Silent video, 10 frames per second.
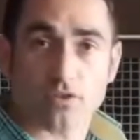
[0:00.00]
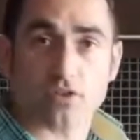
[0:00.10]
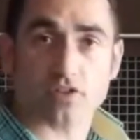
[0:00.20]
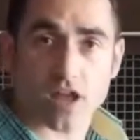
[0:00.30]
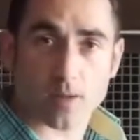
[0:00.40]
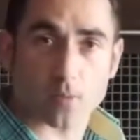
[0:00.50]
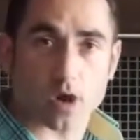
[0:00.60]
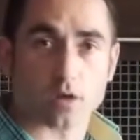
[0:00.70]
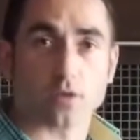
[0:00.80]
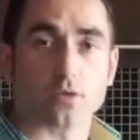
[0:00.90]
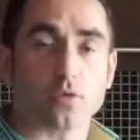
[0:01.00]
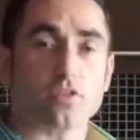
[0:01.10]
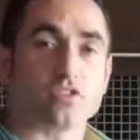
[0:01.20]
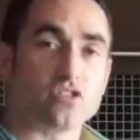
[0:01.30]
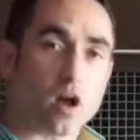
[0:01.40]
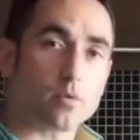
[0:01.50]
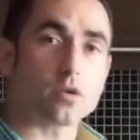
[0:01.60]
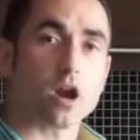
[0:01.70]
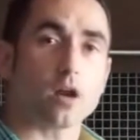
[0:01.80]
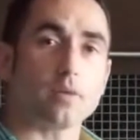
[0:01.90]
runs your tap water through this double
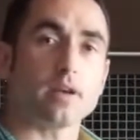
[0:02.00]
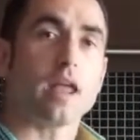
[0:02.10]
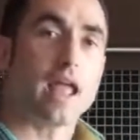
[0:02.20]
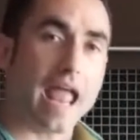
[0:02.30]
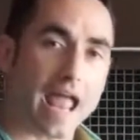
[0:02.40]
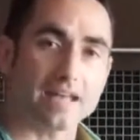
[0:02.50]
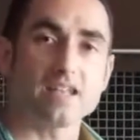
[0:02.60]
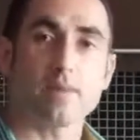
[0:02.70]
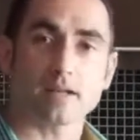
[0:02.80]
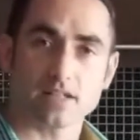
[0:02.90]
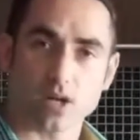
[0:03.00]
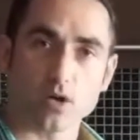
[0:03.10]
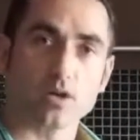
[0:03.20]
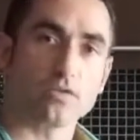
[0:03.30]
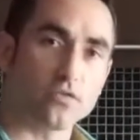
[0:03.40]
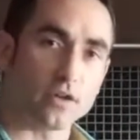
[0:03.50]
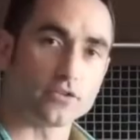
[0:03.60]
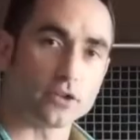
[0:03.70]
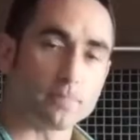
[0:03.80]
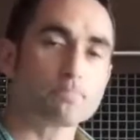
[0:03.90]
carbon antibacterial
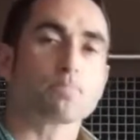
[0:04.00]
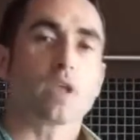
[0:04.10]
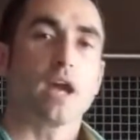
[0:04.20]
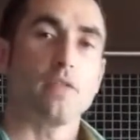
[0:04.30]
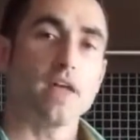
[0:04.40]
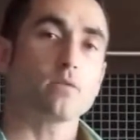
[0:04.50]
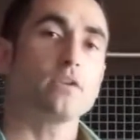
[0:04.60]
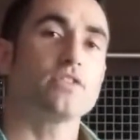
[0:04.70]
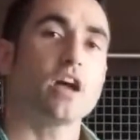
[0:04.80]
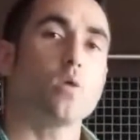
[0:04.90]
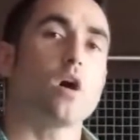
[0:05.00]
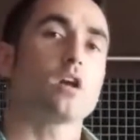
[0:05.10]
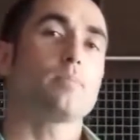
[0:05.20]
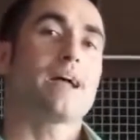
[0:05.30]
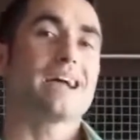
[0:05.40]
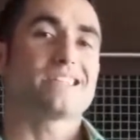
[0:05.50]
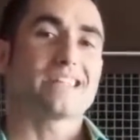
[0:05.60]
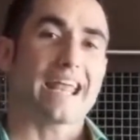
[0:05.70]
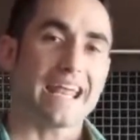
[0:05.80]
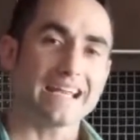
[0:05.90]
filter. It then runs that water
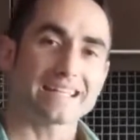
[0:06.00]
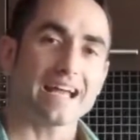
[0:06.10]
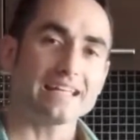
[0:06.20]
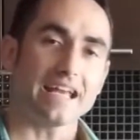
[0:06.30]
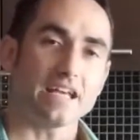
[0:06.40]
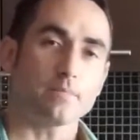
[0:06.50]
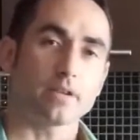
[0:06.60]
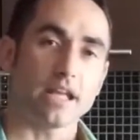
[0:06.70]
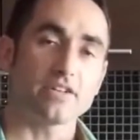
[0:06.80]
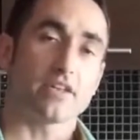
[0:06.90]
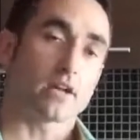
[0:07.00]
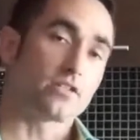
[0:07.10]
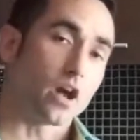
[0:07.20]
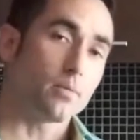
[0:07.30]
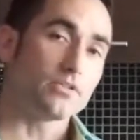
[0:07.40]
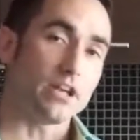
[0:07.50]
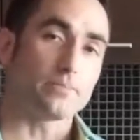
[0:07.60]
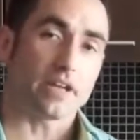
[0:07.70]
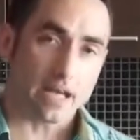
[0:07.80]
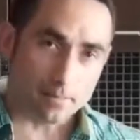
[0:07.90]
past 8 titanium plates that are double
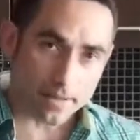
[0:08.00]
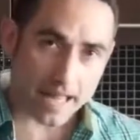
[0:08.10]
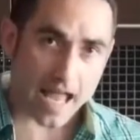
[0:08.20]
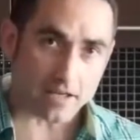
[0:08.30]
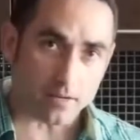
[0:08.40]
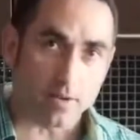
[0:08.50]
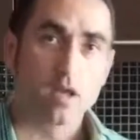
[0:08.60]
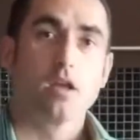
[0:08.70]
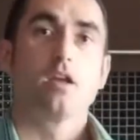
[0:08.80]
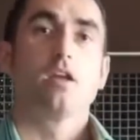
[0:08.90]
dipped in platinum.